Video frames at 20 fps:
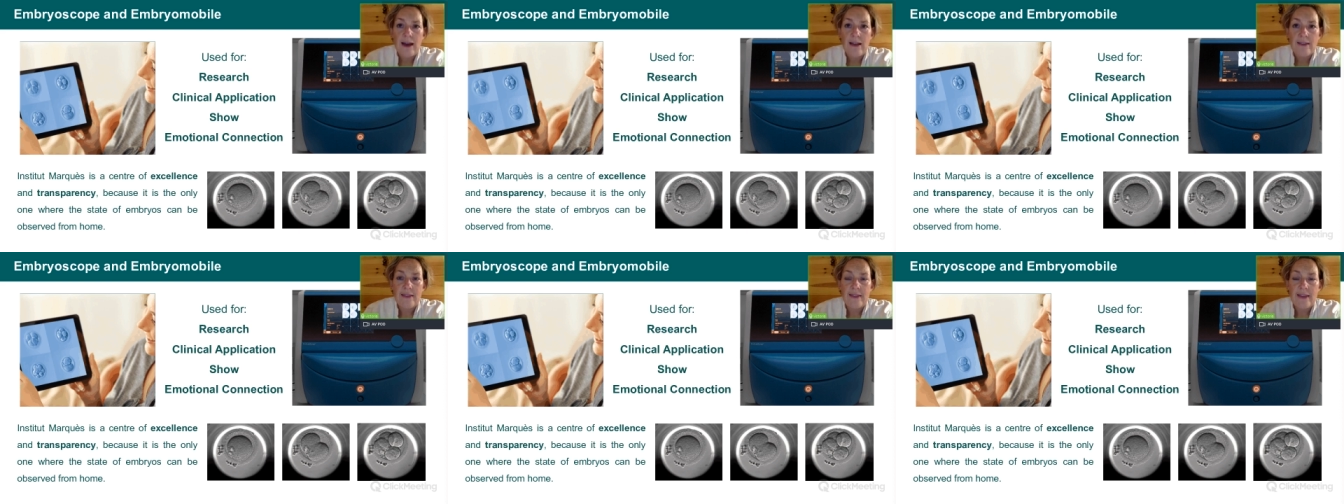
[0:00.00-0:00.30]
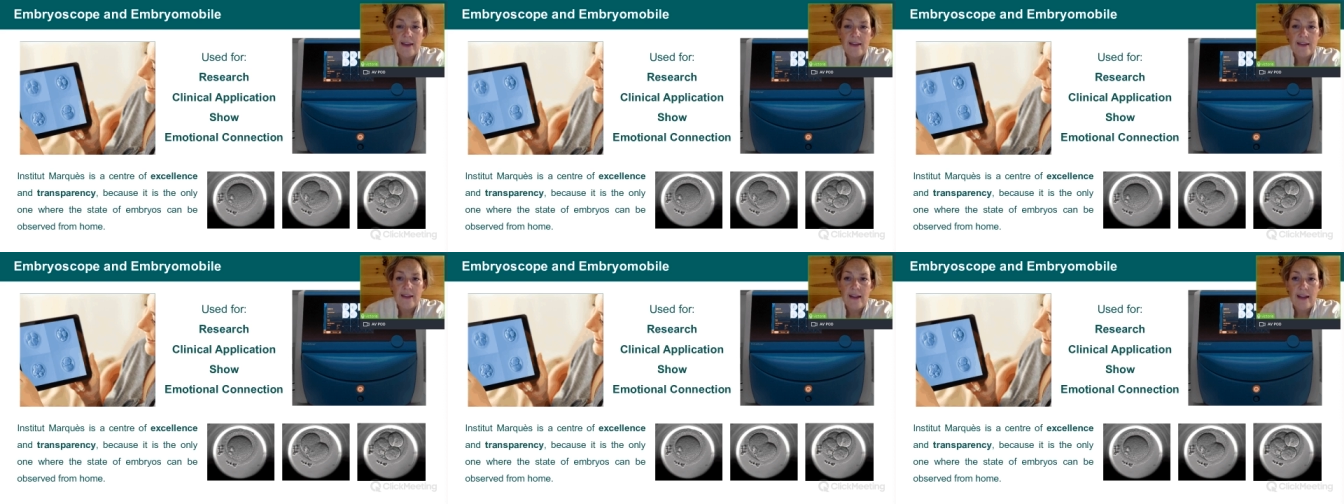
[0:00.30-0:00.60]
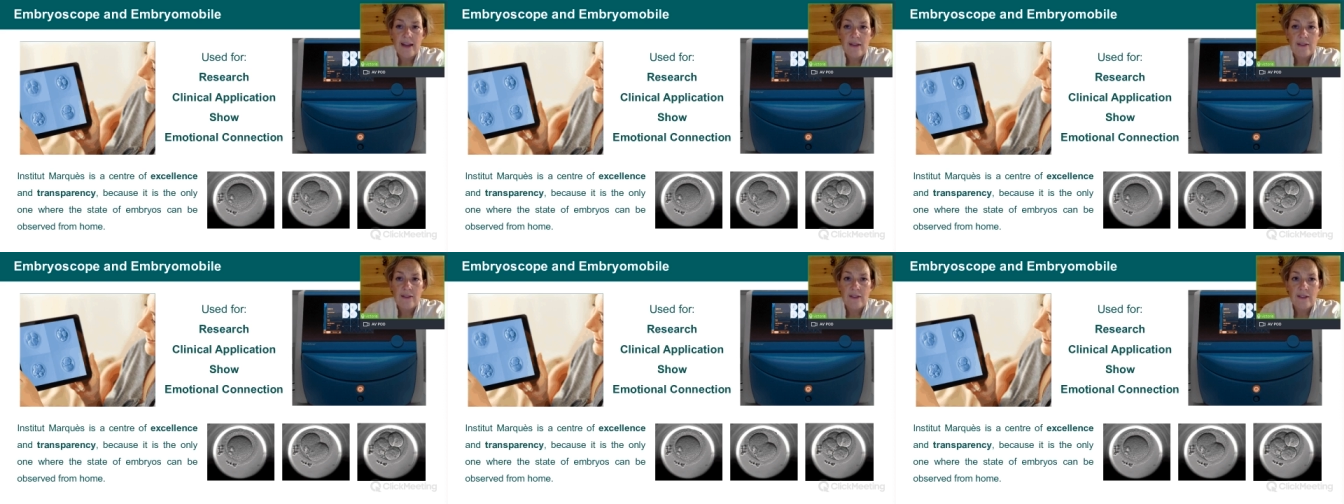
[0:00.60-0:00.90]
and that
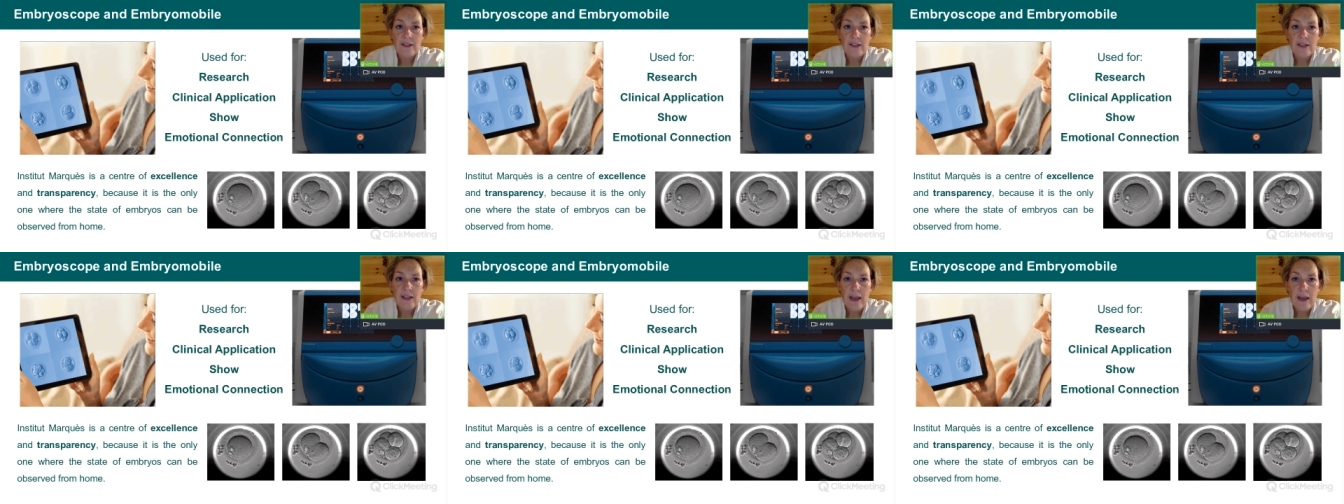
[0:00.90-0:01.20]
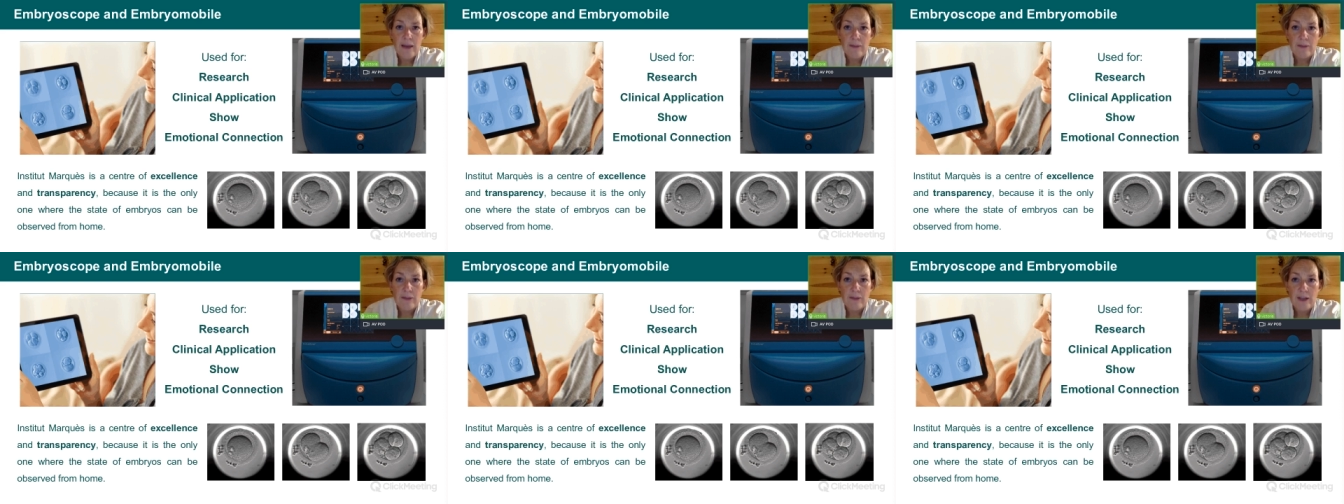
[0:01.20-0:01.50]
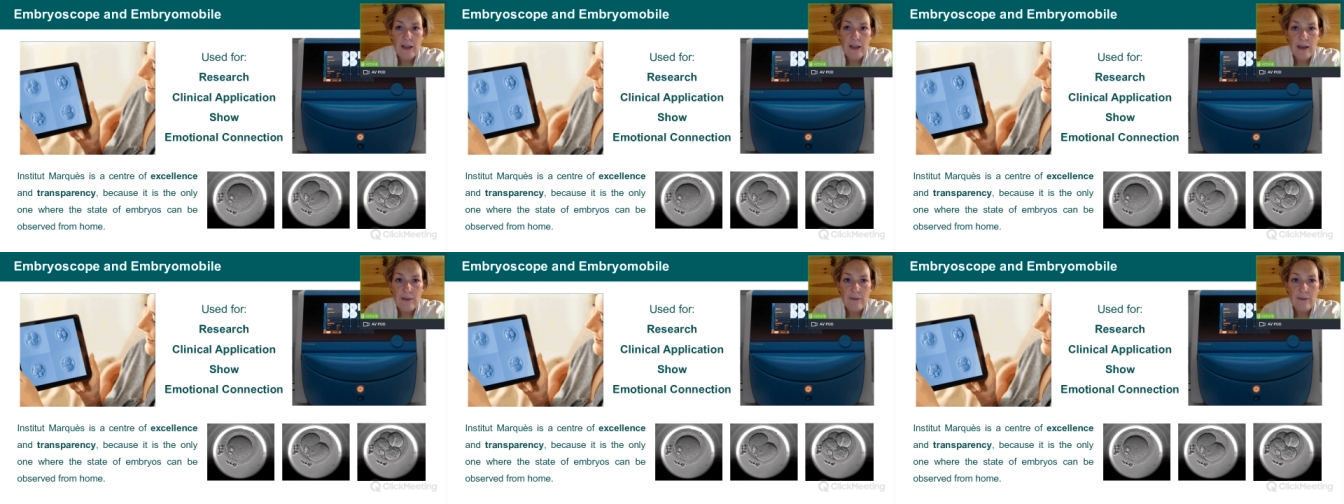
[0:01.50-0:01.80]
allows us to
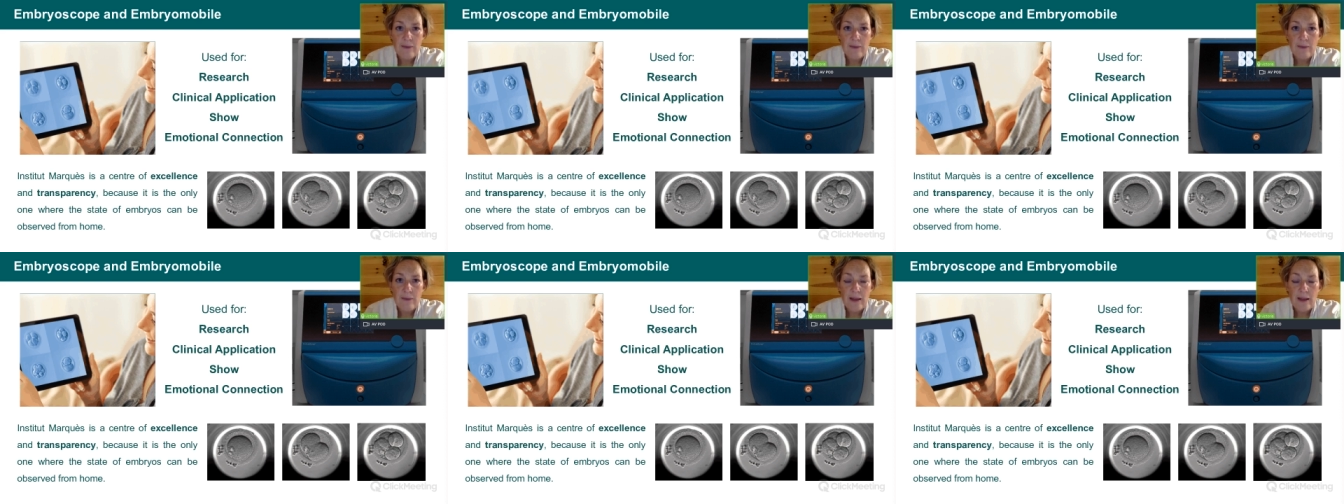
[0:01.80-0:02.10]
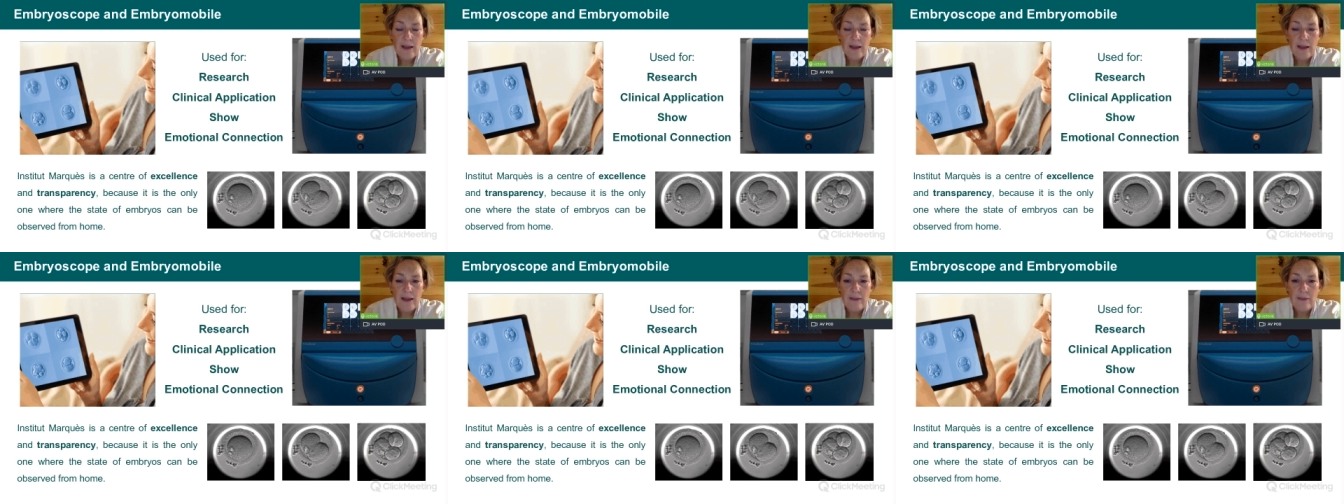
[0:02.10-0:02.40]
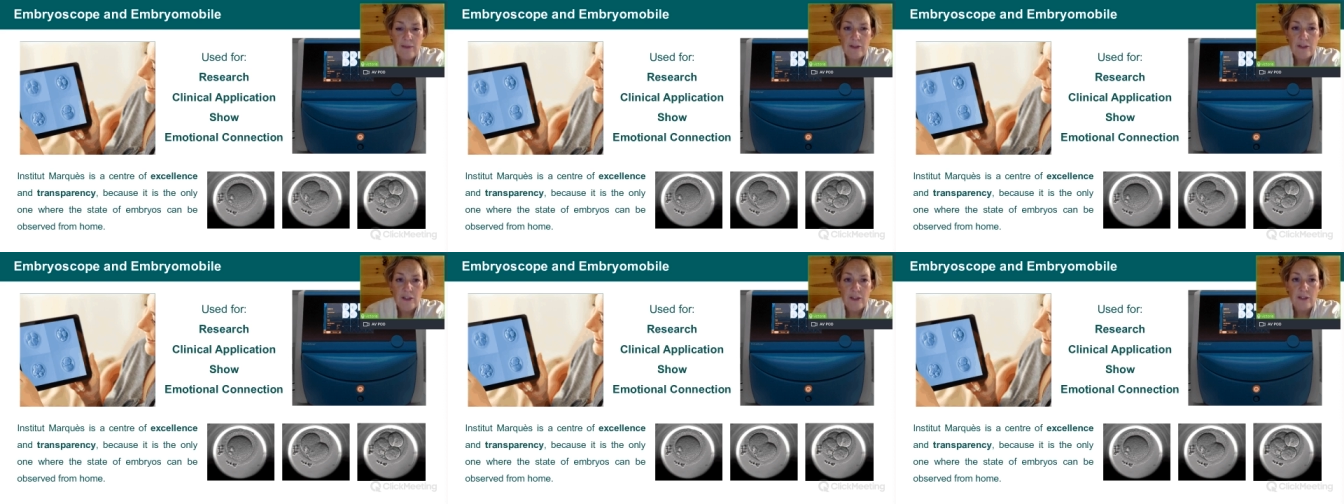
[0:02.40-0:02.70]
capture im-
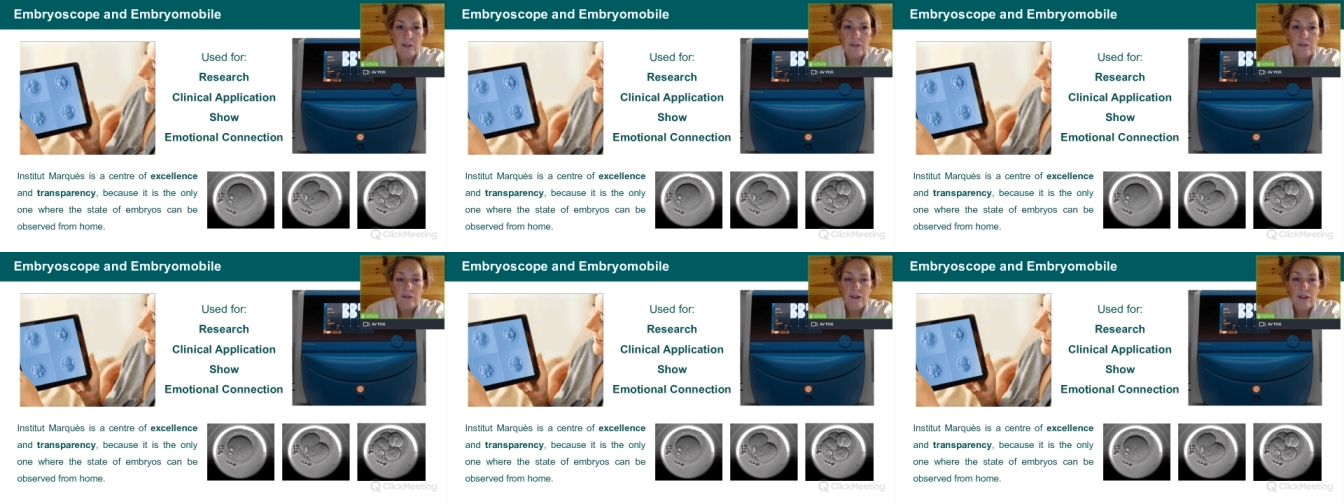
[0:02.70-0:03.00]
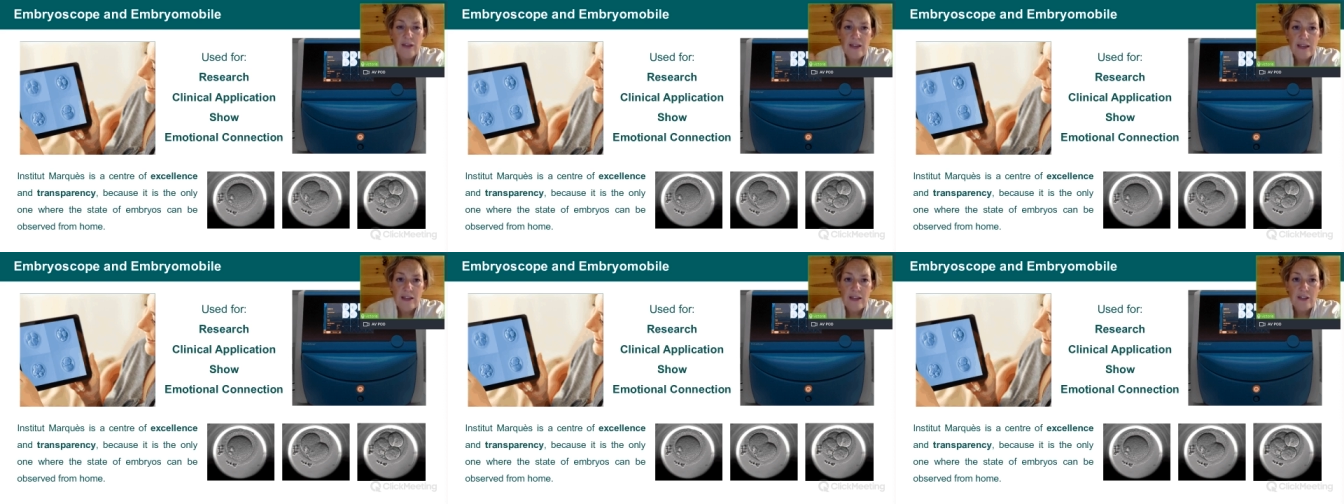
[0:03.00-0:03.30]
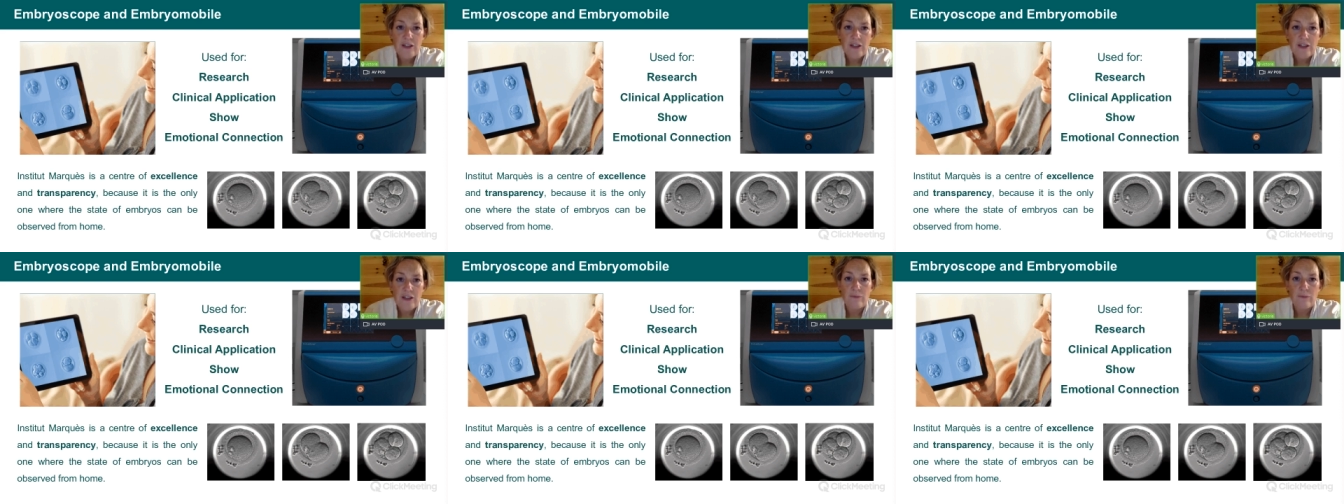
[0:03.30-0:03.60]
images for each
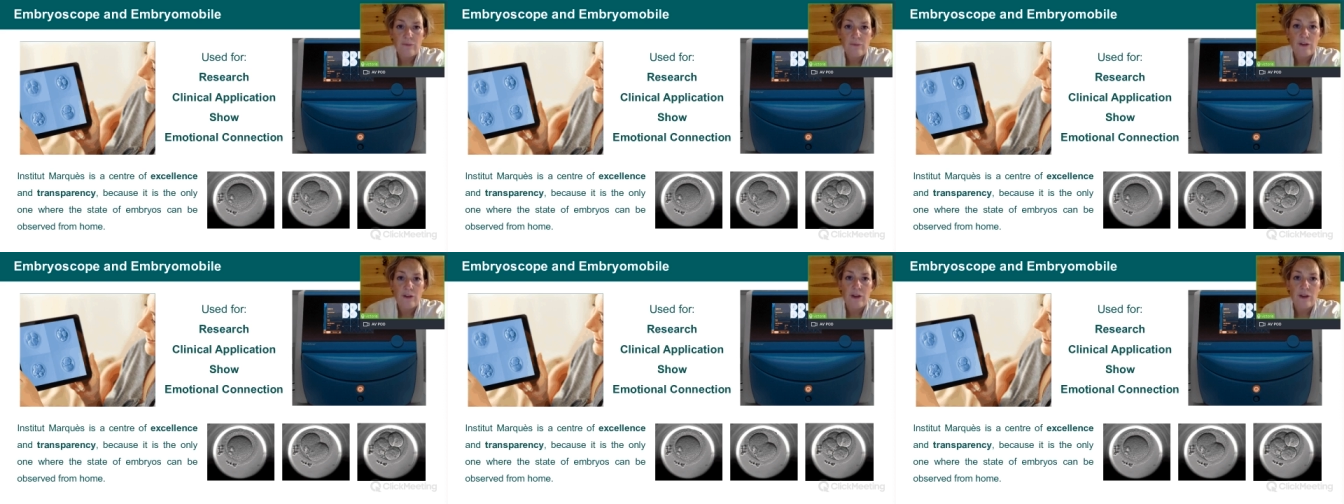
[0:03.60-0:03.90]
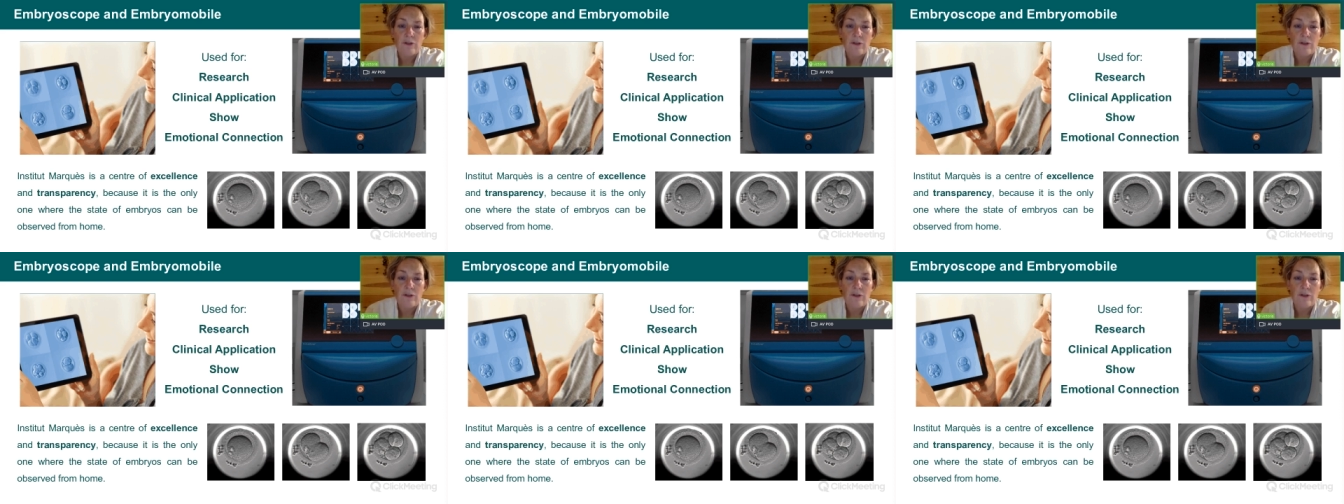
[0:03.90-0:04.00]
embryo